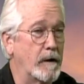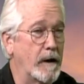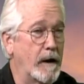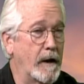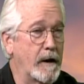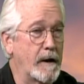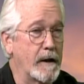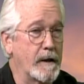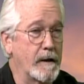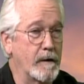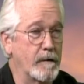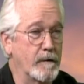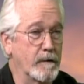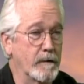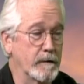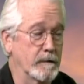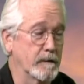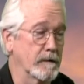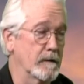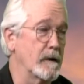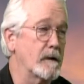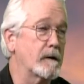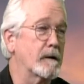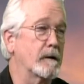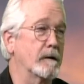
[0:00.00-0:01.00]
And
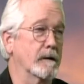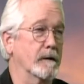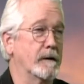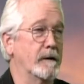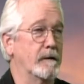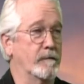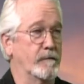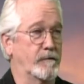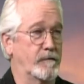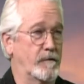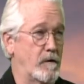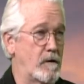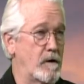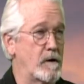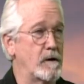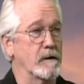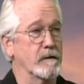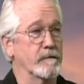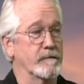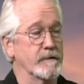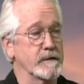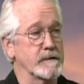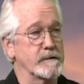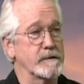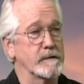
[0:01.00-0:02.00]
luckily for all
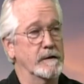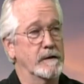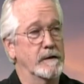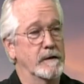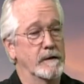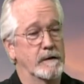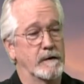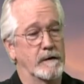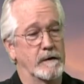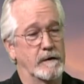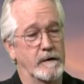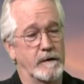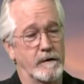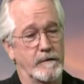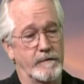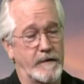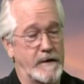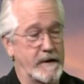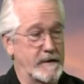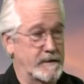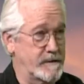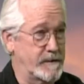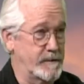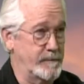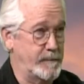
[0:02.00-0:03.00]
of us,
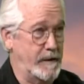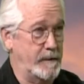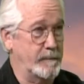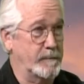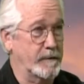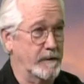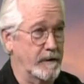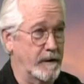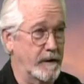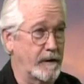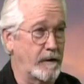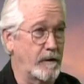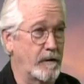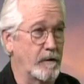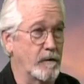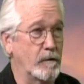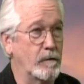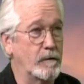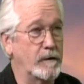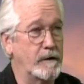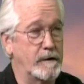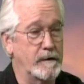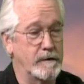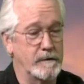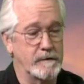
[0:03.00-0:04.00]
thanks to people like
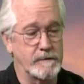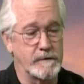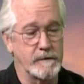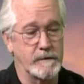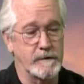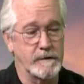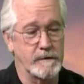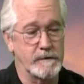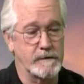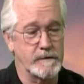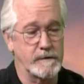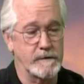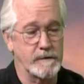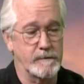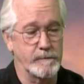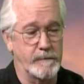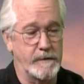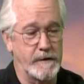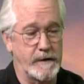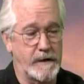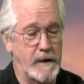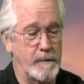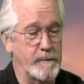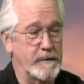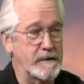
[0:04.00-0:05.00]
you, it's
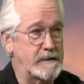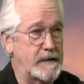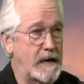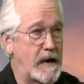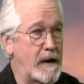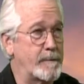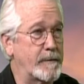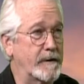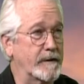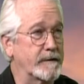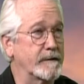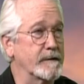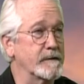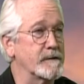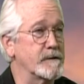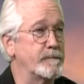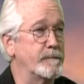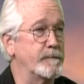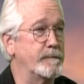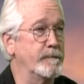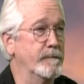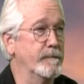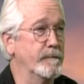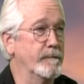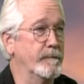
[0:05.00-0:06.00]
become a topic that's
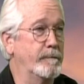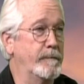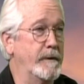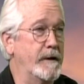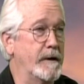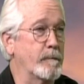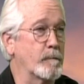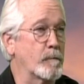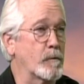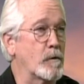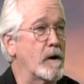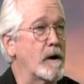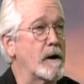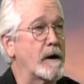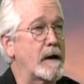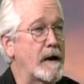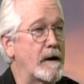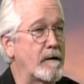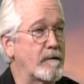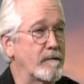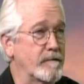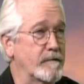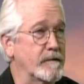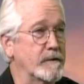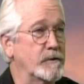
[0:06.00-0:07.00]
being brought
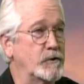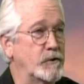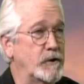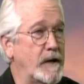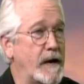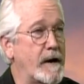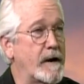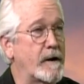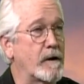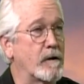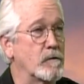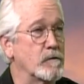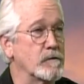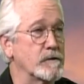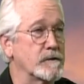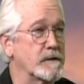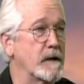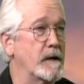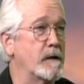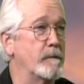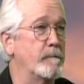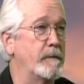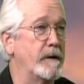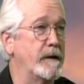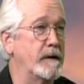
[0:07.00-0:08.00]
out of the shadows
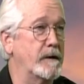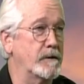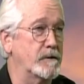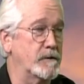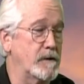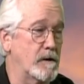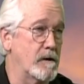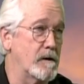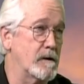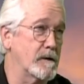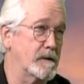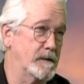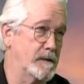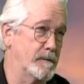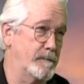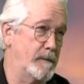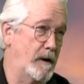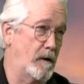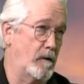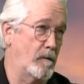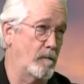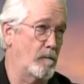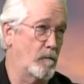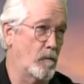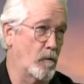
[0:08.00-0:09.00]
and being talked
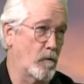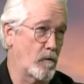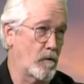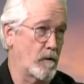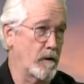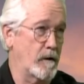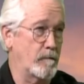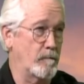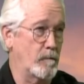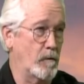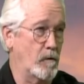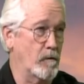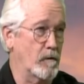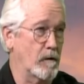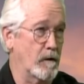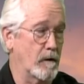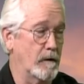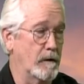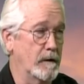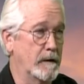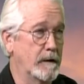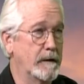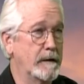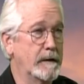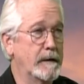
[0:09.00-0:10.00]
about more and more.
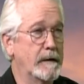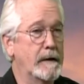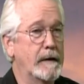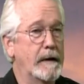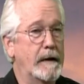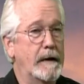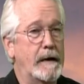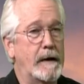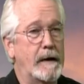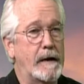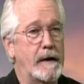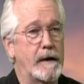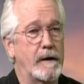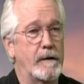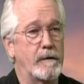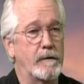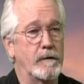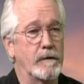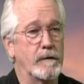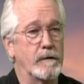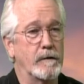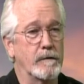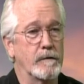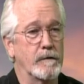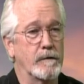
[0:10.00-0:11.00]

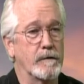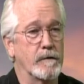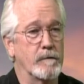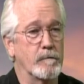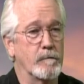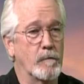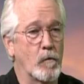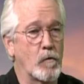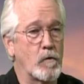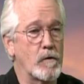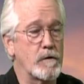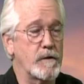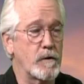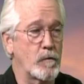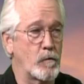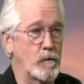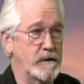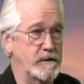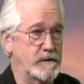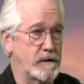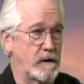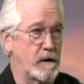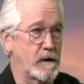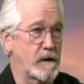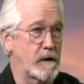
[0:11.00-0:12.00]
And the more that we
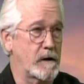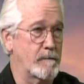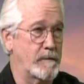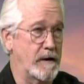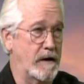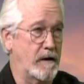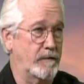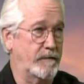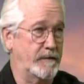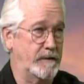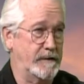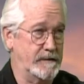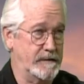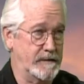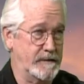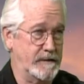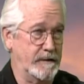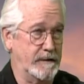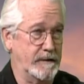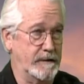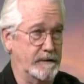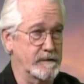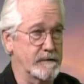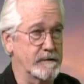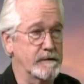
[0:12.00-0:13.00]
talk about these
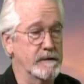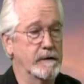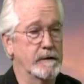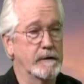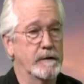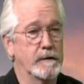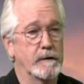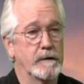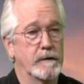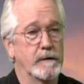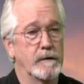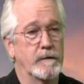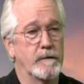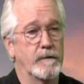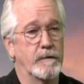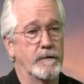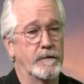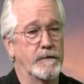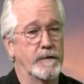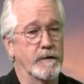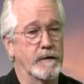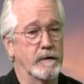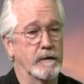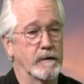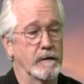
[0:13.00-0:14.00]
things,
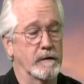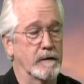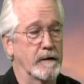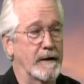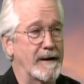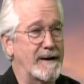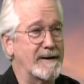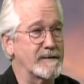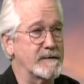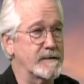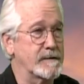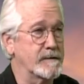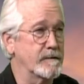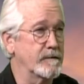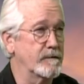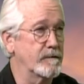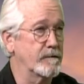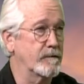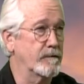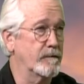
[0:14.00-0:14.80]
the less